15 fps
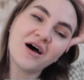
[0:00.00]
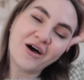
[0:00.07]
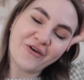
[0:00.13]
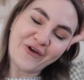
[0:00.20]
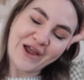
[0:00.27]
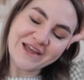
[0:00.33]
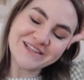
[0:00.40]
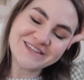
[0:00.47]

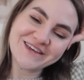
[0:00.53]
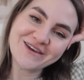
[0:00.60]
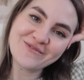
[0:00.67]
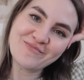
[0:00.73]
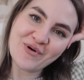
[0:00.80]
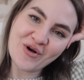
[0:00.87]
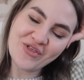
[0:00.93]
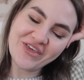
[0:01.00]
All right,
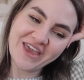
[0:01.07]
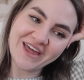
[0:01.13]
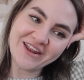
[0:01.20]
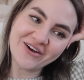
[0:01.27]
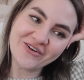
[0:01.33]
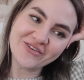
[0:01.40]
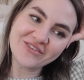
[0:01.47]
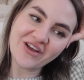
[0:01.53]
both
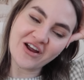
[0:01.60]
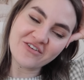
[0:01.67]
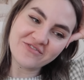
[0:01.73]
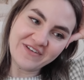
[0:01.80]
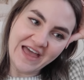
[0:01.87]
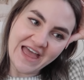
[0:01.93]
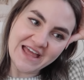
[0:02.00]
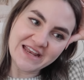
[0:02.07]
kiddos are
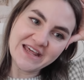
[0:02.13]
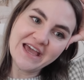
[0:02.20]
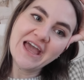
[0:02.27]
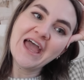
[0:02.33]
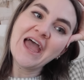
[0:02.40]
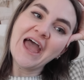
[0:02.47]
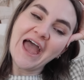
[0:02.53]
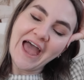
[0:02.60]
fed
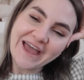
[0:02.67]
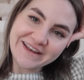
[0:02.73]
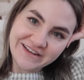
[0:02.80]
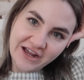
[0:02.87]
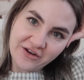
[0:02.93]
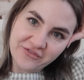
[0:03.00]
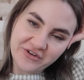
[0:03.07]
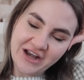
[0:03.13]
and
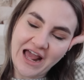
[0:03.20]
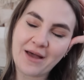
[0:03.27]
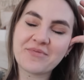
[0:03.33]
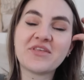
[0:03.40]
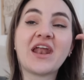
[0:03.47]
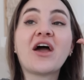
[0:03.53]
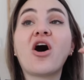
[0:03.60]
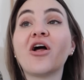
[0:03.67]
down for
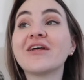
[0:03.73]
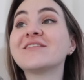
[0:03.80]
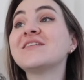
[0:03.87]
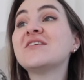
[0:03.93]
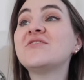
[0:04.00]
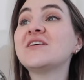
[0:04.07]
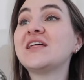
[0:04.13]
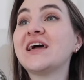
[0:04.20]
naps. And I
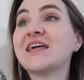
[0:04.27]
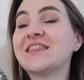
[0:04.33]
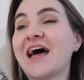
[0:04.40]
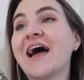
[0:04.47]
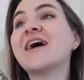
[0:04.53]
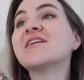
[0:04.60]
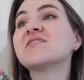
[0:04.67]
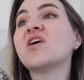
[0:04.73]
honestly feel like
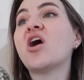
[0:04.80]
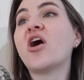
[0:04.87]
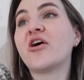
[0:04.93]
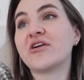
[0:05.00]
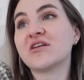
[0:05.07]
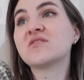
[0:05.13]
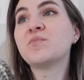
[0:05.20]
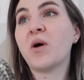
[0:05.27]
that is the
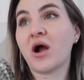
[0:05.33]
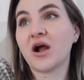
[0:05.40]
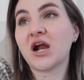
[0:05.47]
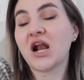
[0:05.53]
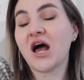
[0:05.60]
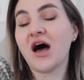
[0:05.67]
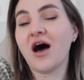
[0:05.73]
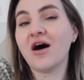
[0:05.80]
hardest
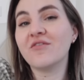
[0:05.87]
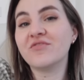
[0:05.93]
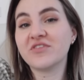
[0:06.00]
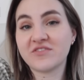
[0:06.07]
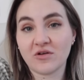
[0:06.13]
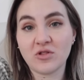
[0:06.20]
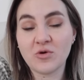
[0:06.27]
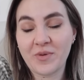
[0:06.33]
part of the
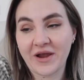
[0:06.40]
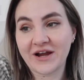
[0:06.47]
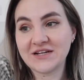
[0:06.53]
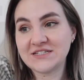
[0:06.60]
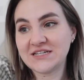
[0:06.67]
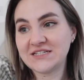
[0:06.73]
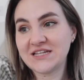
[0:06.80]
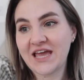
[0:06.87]
solo
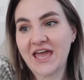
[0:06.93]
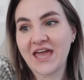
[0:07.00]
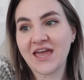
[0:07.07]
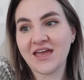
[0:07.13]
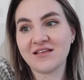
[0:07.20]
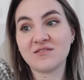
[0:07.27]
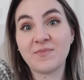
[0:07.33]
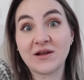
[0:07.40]
parenting
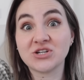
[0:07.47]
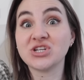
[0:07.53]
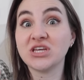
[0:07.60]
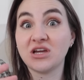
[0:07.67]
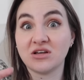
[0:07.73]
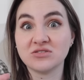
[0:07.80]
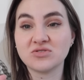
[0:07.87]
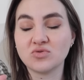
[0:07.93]
day,
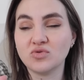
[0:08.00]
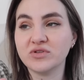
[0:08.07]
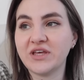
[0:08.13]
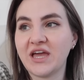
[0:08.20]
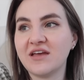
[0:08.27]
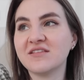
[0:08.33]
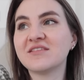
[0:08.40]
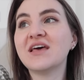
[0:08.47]
especially on school
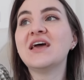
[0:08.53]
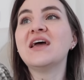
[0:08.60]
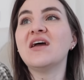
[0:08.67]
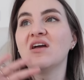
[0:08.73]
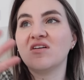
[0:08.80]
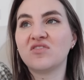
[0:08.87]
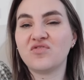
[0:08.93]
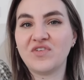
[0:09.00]
days,
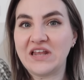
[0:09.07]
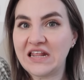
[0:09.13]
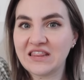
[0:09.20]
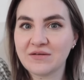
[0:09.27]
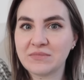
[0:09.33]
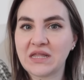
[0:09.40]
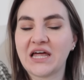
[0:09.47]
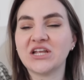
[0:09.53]
is feeding
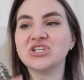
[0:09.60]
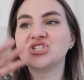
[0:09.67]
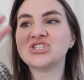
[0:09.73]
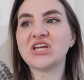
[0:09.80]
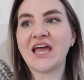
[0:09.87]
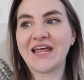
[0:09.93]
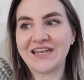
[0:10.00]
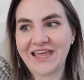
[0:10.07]
them
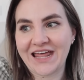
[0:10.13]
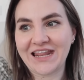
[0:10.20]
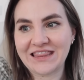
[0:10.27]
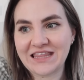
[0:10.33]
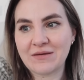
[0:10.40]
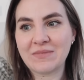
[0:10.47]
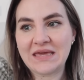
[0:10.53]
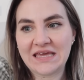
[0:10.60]
lunch and
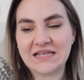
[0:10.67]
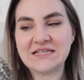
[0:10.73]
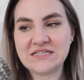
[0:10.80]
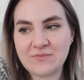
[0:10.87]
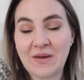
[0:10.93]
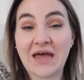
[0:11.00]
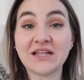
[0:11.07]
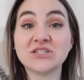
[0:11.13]
getting them
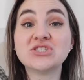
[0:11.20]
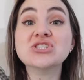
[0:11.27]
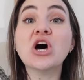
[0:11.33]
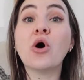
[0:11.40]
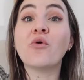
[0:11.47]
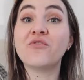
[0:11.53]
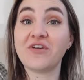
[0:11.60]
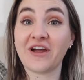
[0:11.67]
into bed.
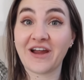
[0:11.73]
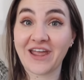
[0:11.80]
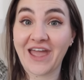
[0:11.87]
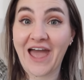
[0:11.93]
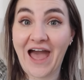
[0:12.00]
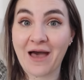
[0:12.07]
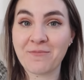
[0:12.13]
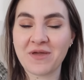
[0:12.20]
So very
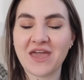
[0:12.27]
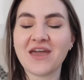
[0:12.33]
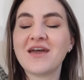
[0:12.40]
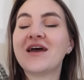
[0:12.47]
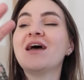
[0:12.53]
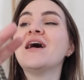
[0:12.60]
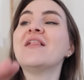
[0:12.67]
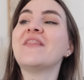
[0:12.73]
happy
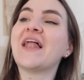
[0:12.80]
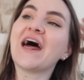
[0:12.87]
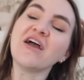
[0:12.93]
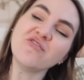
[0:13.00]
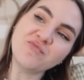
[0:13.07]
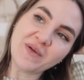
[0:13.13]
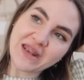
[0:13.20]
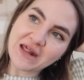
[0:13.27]
that I
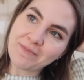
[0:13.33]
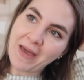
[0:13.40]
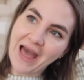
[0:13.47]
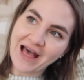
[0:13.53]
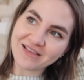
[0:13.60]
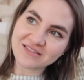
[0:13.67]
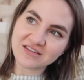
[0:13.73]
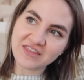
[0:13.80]
have made it
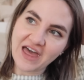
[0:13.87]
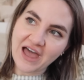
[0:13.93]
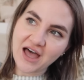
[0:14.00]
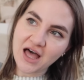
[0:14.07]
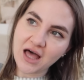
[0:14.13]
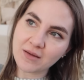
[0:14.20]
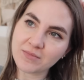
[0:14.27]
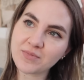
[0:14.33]
past that
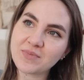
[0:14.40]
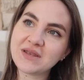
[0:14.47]
hump.